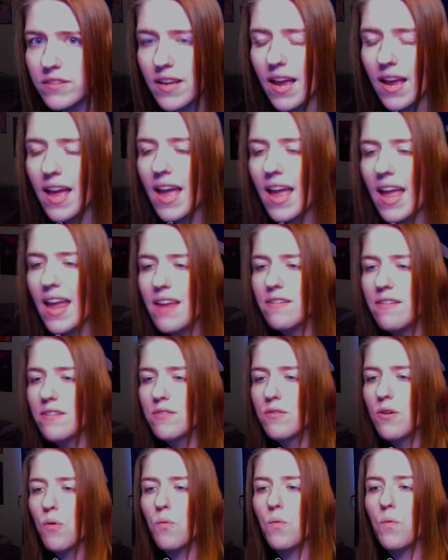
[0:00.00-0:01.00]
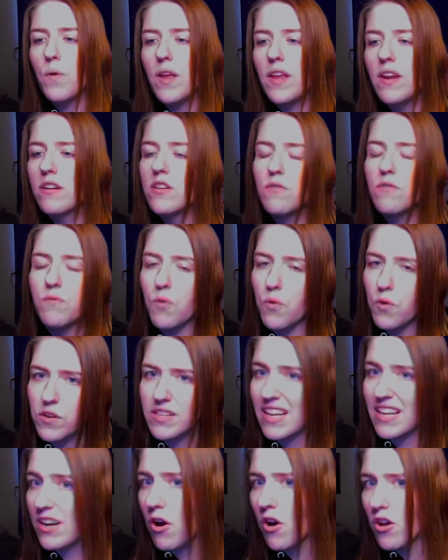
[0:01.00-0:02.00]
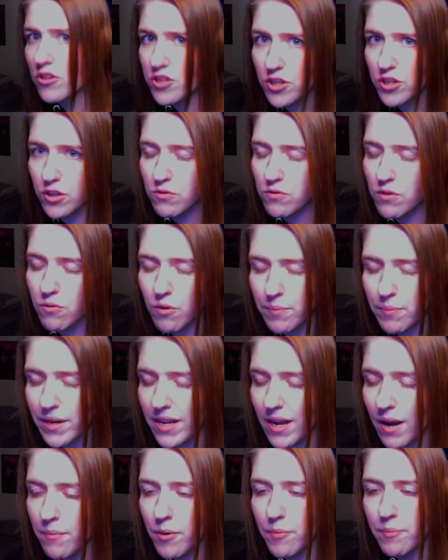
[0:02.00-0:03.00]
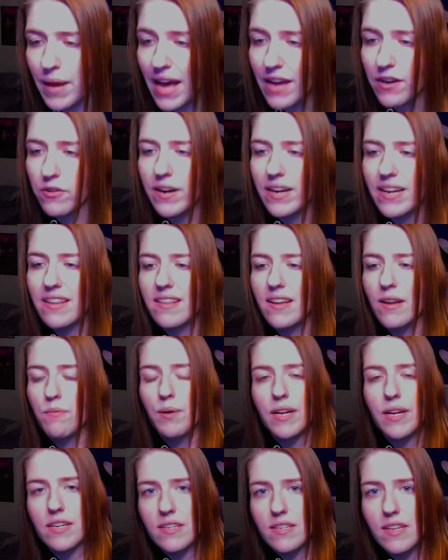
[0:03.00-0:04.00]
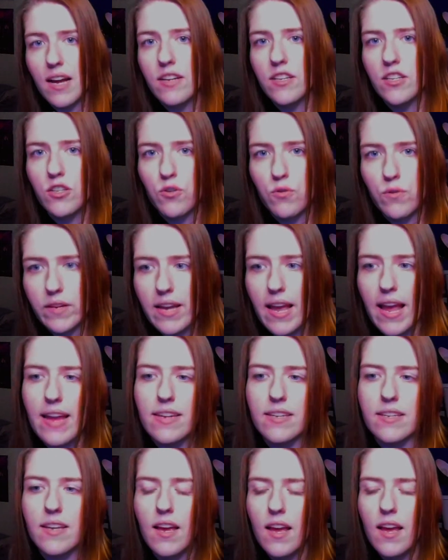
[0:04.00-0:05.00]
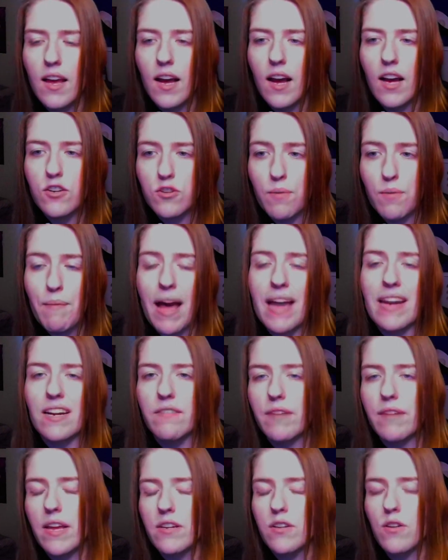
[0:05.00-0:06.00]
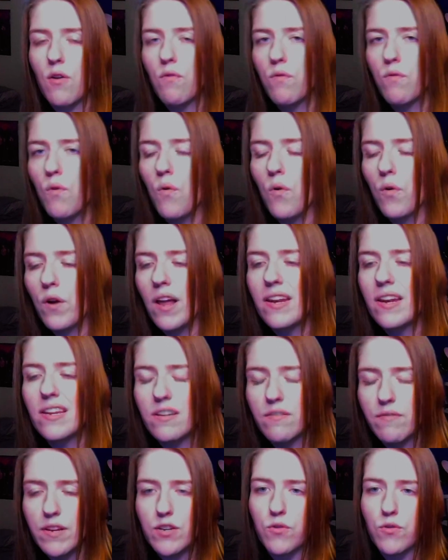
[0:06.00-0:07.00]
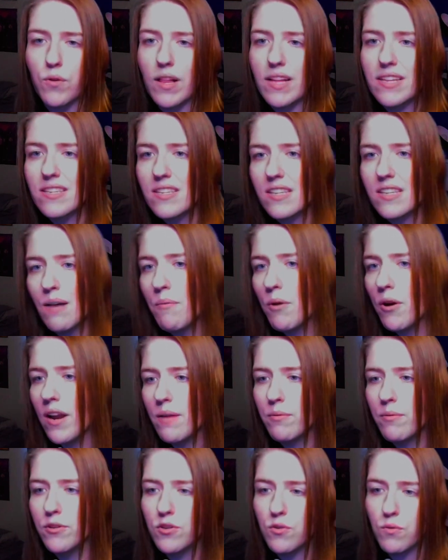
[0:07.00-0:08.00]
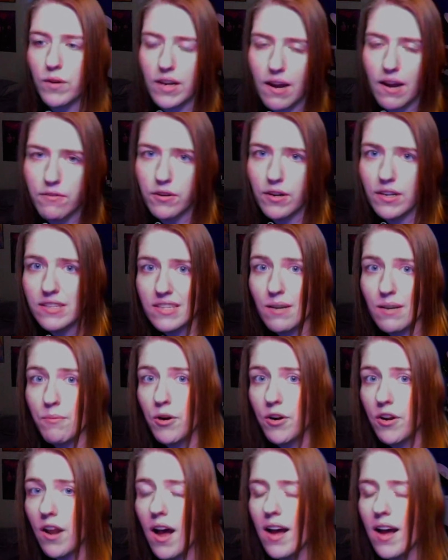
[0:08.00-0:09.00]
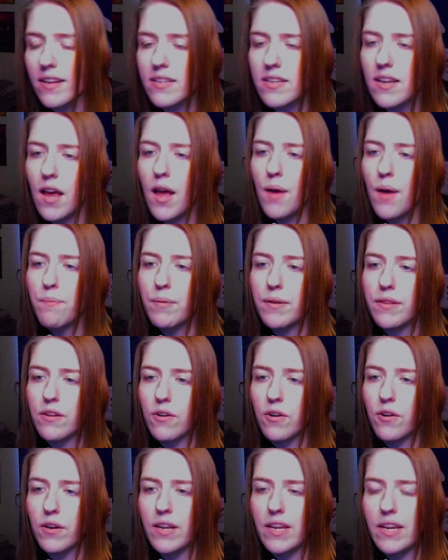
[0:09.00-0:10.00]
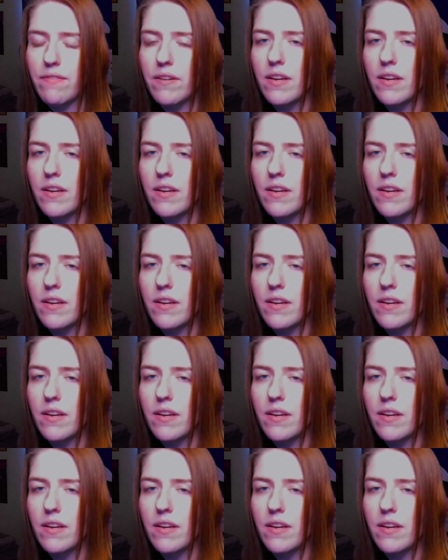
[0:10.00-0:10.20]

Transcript: in a divorce, all children will become a bad or anything, but it does create a traumatic event for an individual, and some are able to recover and some are not. But there are even